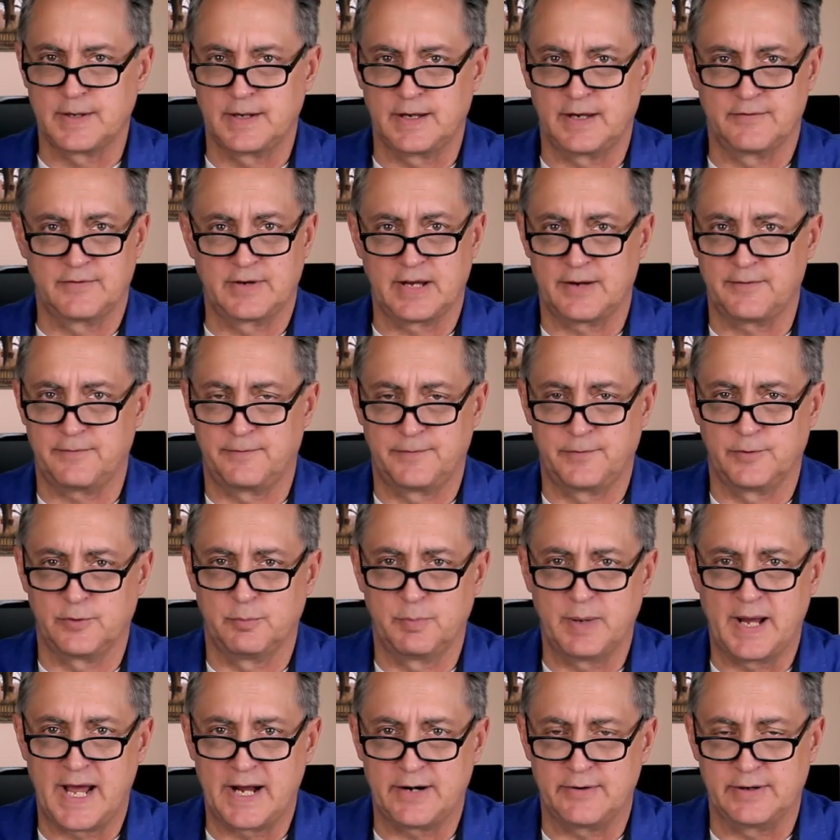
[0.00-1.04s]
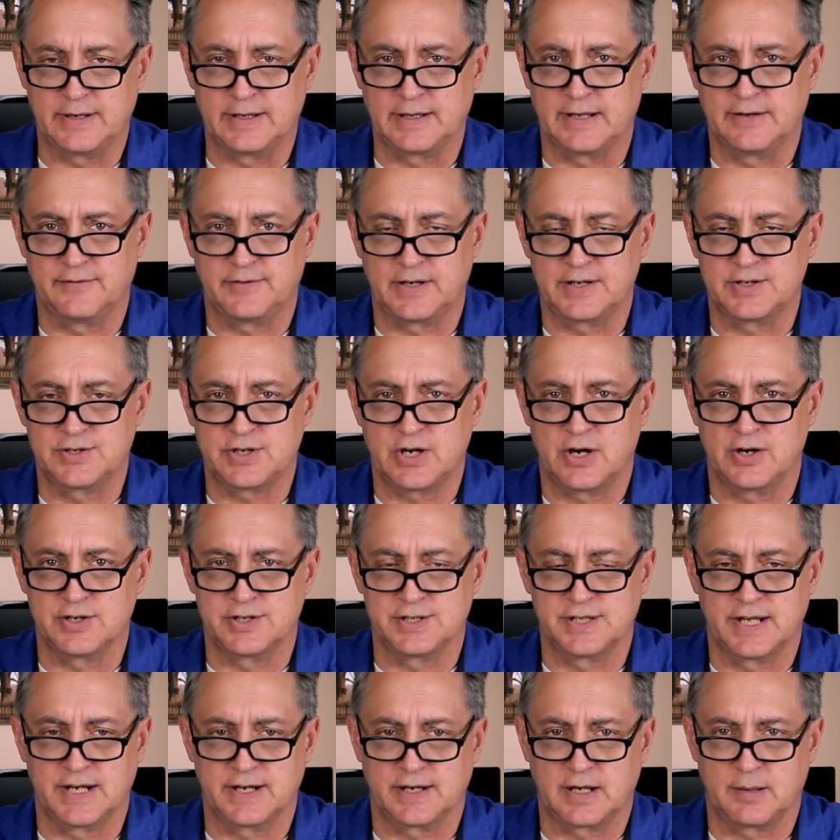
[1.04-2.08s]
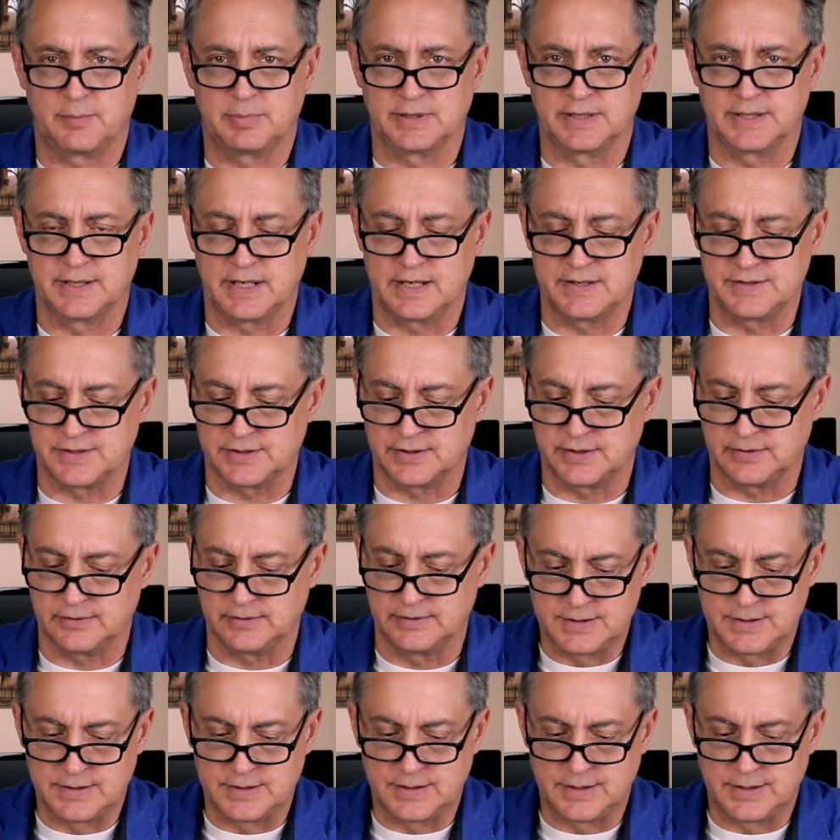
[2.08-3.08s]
I've got full battery left. I charged that a couple of days ago.